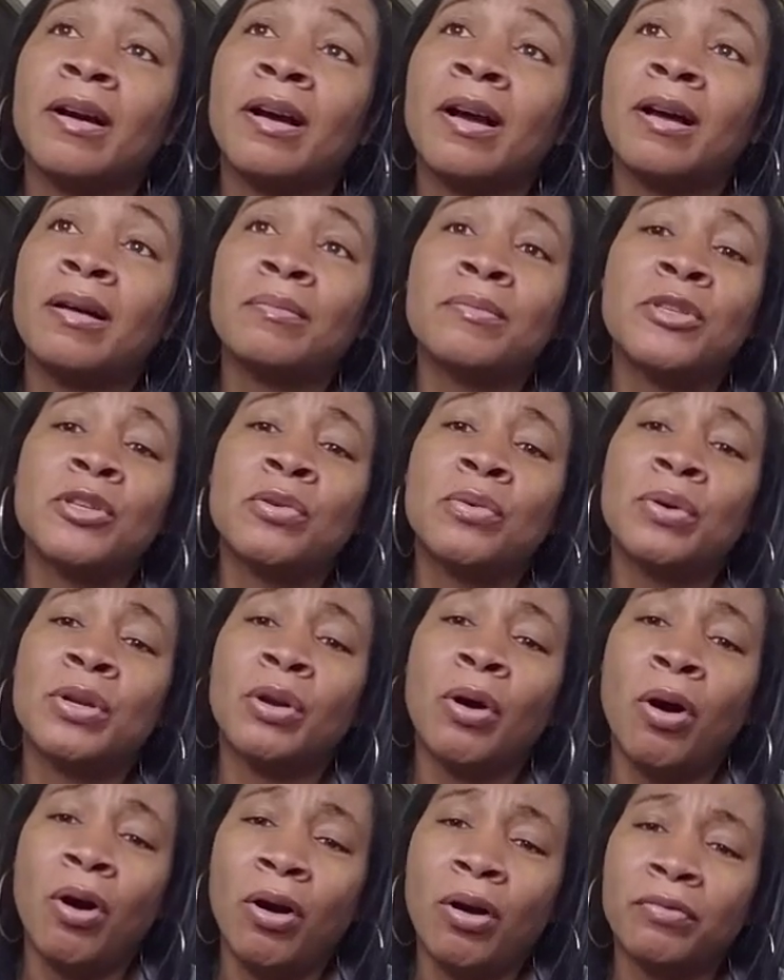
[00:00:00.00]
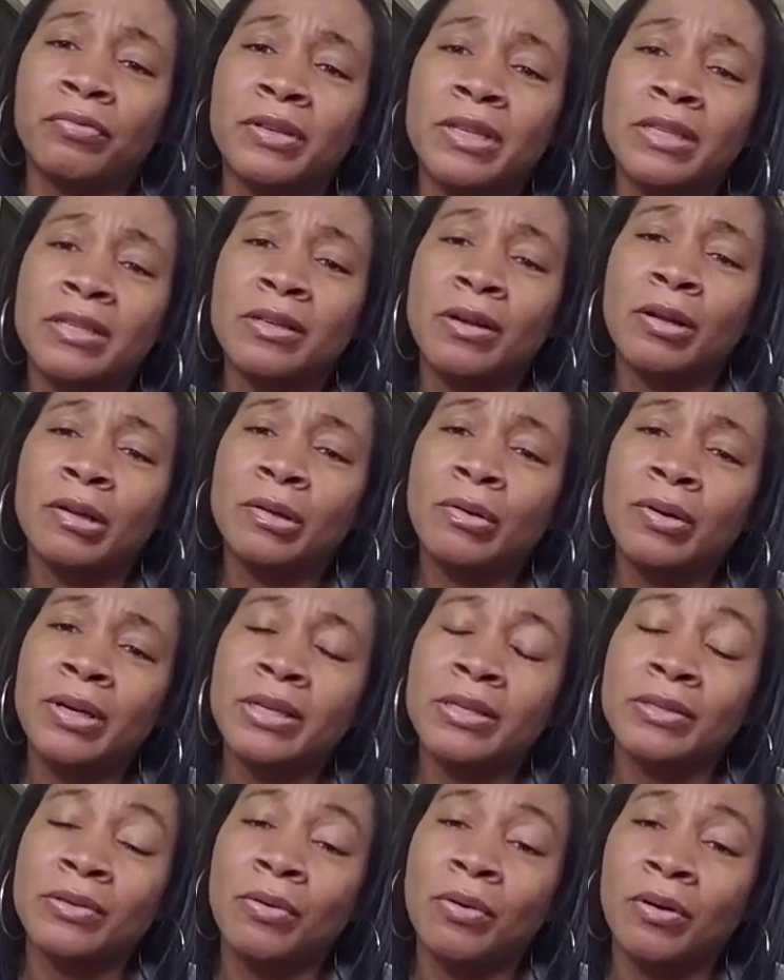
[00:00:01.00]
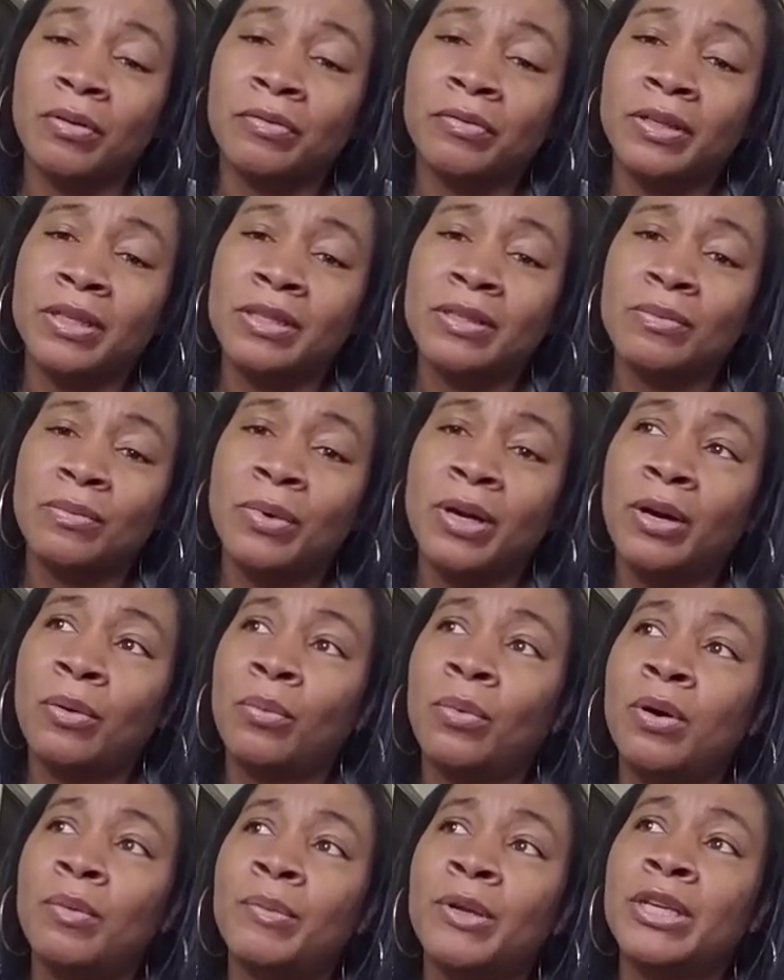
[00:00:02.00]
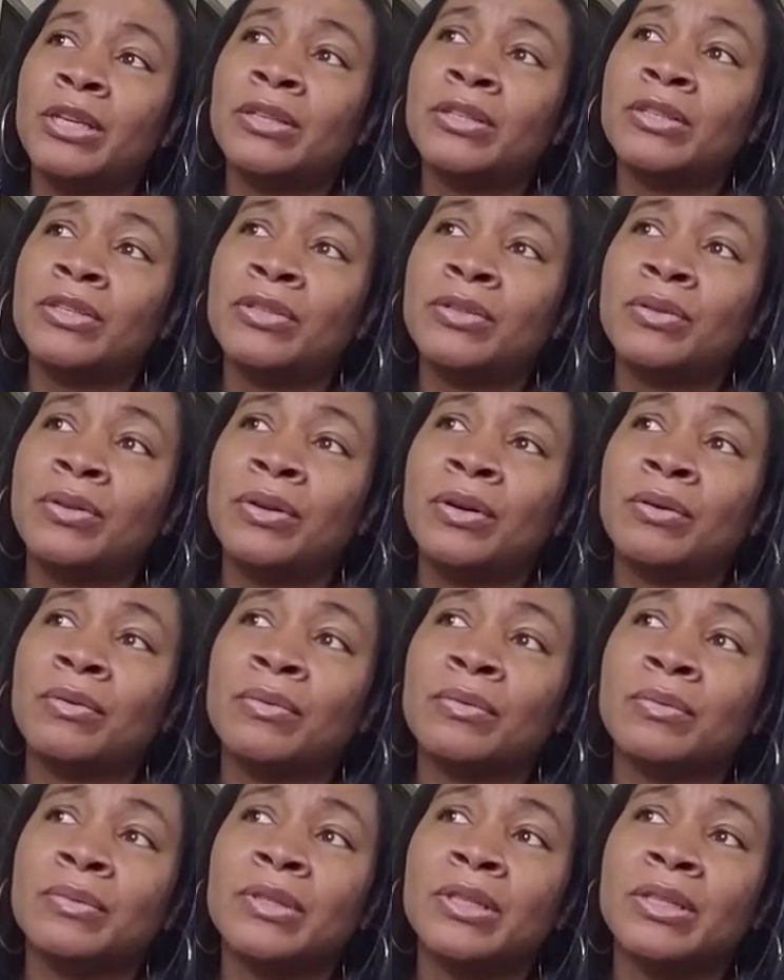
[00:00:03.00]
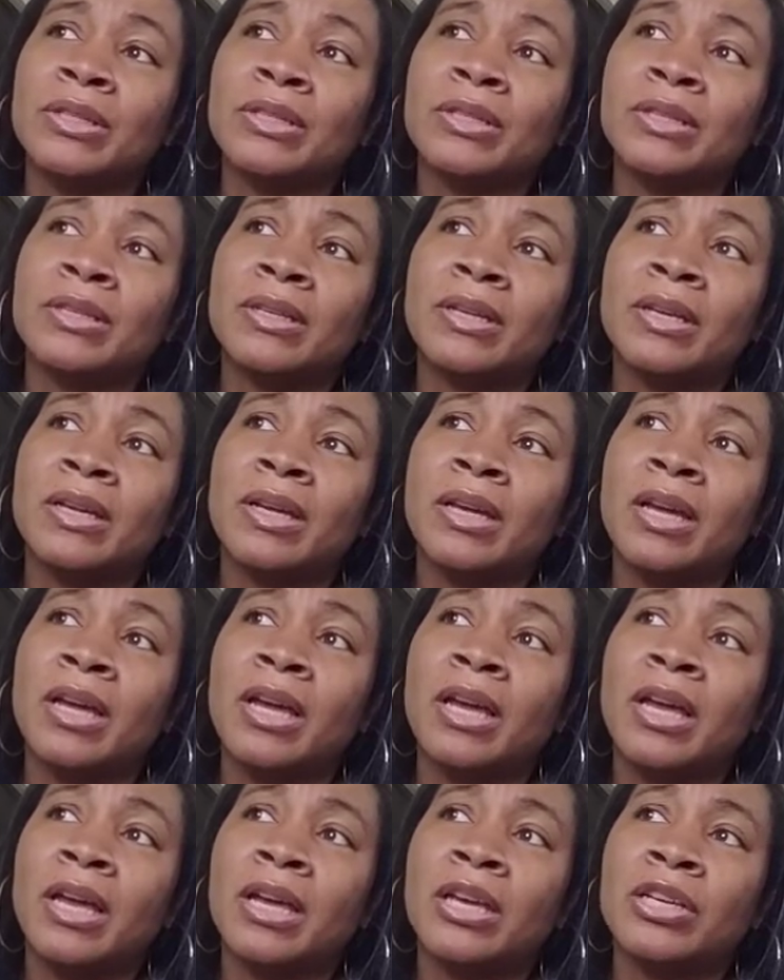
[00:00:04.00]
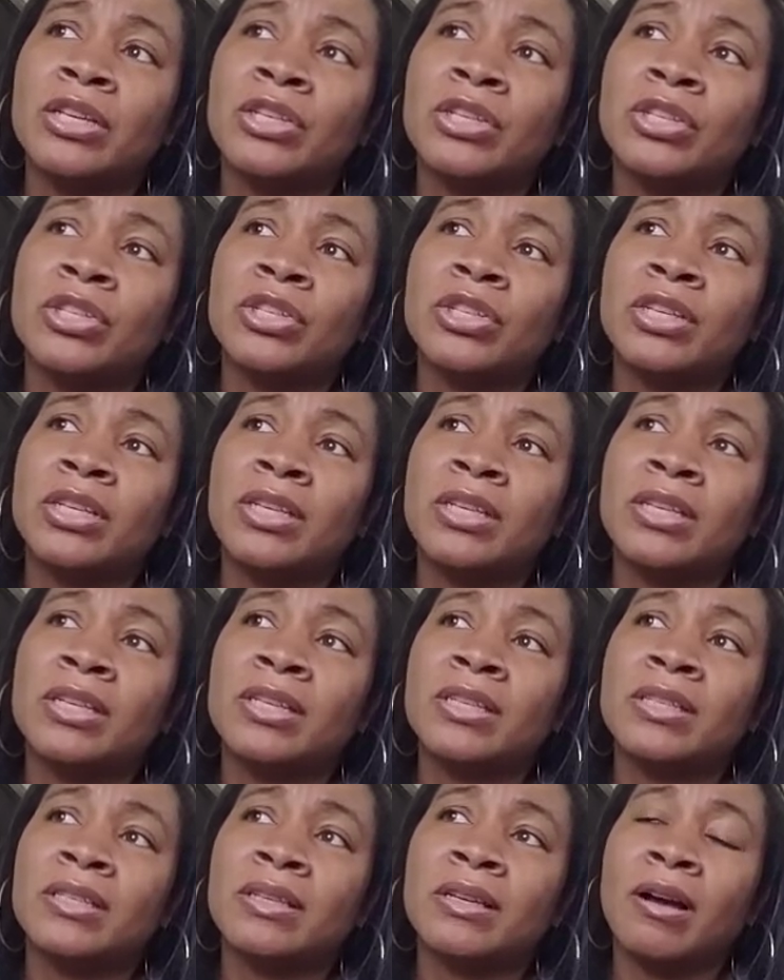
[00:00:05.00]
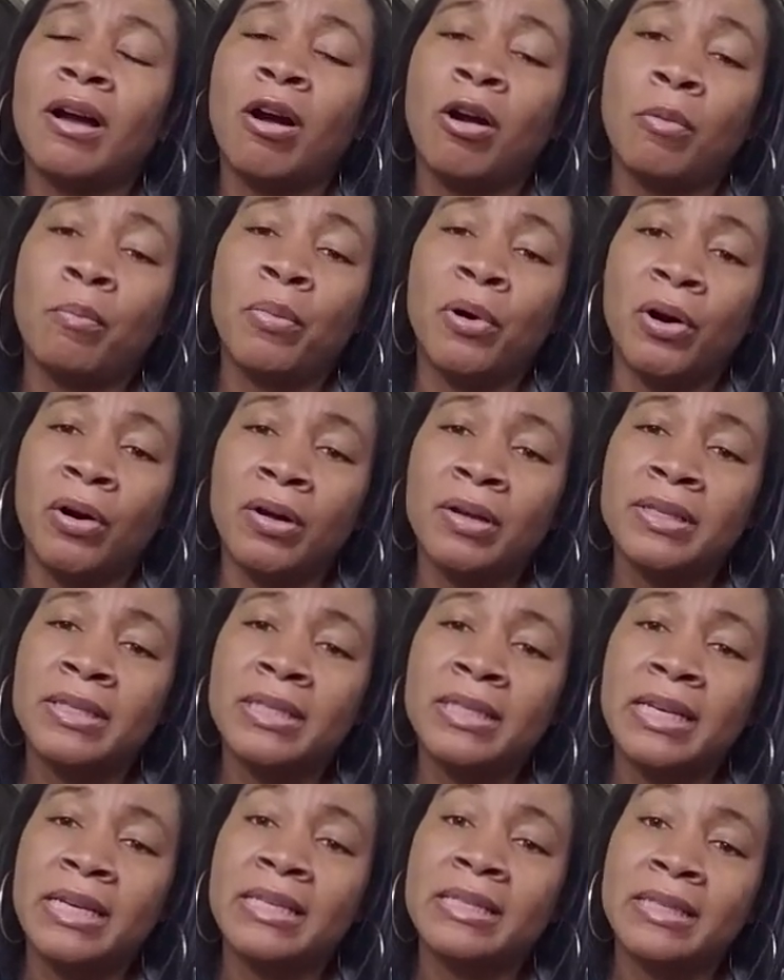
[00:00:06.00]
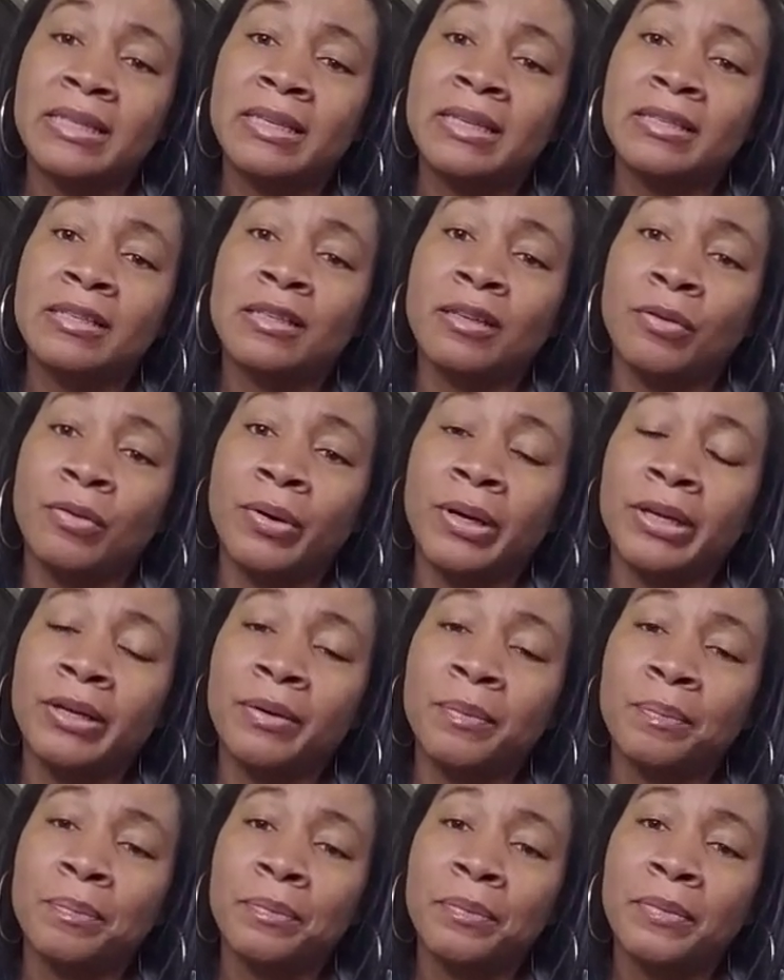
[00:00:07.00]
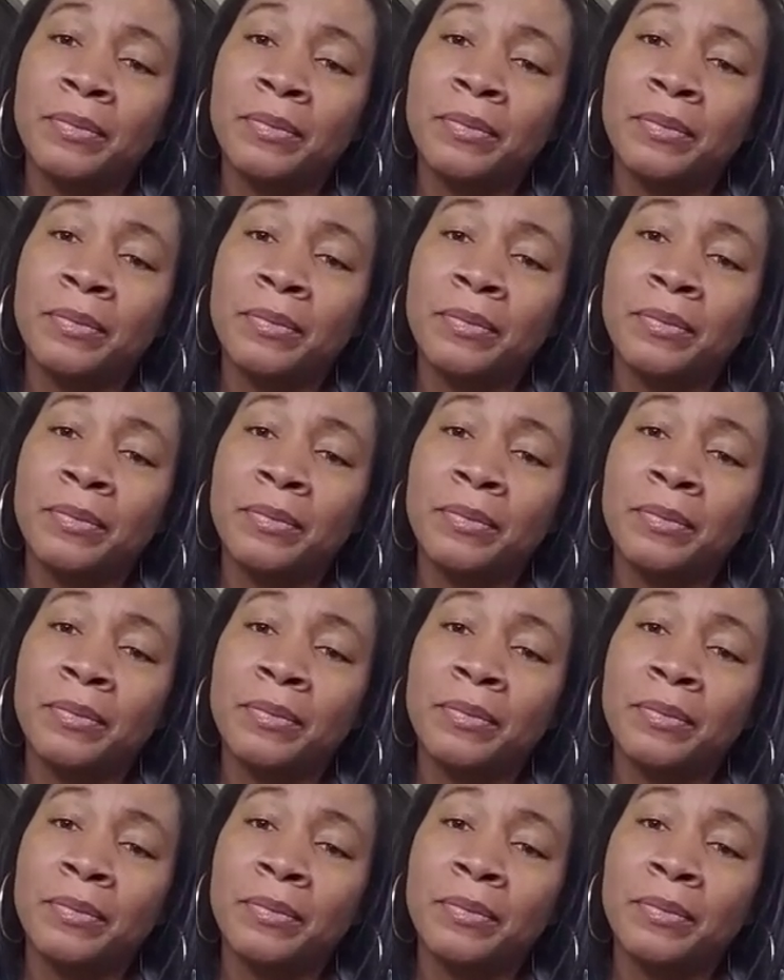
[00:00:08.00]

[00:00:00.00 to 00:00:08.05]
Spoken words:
come to an office, a lawyer's office, where a woman, you know, she's her boss. It's this lawyer.